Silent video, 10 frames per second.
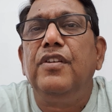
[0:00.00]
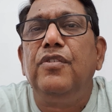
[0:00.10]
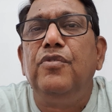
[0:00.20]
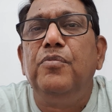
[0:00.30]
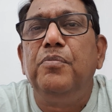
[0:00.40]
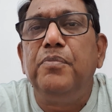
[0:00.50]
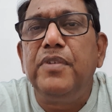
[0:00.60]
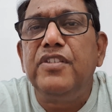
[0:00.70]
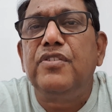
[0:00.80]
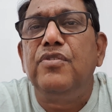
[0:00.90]
you
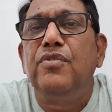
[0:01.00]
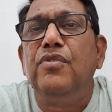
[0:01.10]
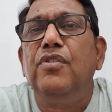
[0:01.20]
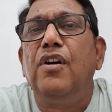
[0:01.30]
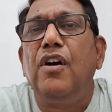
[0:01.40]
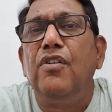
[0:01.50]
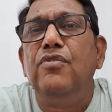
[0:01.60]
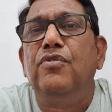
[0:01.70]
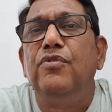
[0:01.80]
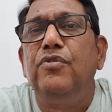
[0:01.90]
must know
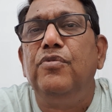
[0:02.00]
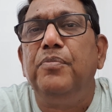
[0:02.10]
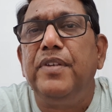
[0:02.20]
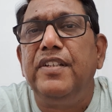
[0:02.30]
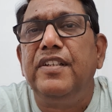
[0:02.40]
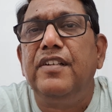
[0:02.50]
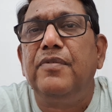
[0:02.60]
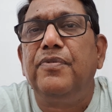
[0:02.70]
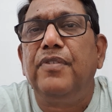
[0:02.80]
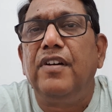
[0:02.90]
how to measure,
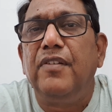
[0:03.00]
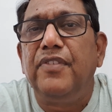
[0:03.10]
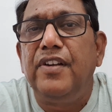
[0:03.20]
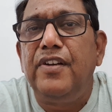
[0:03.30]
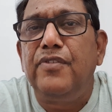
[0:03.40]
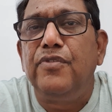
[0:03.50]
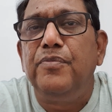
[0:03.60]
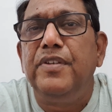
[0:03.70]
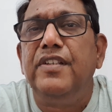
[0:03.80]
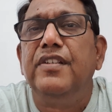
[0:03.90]
for where to
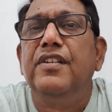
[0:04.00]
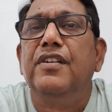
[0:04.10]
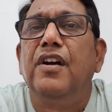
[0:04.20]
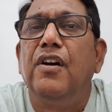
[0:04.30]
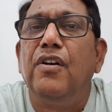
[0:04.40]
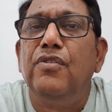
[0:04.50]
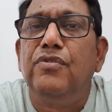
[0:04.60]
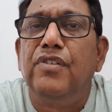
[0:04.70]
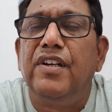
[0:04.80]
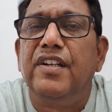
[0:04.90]
measure, how
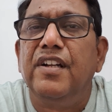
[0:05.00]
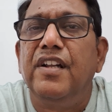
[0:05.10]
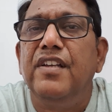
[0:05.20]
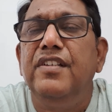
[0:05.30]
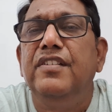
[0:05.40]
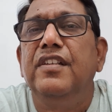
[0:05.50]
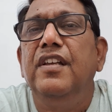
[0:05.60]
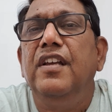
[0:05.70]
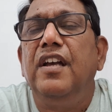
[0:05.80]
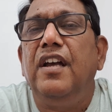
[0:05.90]
to analyze,
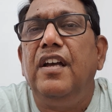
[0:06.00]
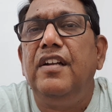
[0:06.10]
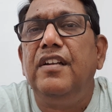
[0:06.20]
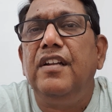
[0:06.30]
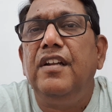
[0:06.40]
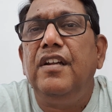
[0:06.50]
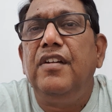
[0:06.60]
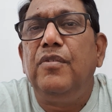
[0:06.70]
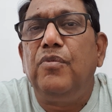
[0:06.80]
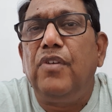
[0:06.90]
and
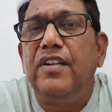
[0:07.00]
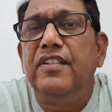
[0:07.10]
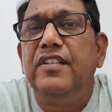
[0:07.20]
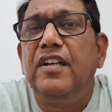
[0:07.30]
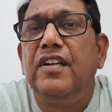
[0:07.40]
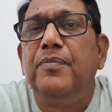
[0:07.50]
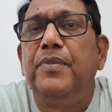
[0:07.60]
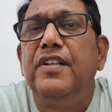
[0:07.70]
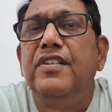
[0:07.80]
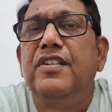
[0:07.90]
what is the
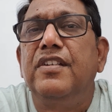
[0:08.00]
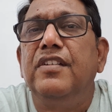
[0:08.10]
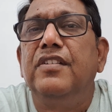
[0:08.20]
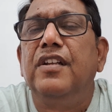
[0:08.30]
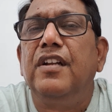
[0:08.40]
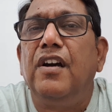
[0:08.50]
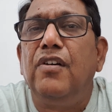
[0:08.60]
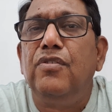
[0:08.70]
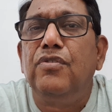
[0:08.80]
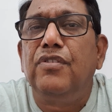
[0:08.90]
predictions, and
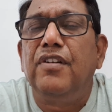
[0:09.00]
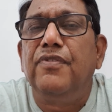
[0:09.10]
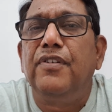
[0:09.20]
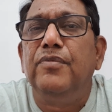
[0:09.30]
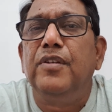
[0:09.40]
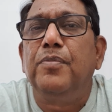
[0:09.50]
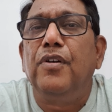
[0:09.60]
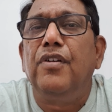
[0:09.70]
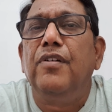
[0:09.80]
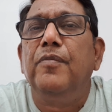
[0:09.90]
how to confirm the
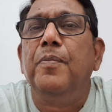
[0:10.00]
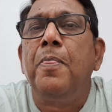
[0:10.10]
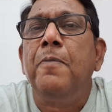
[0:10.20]
problem,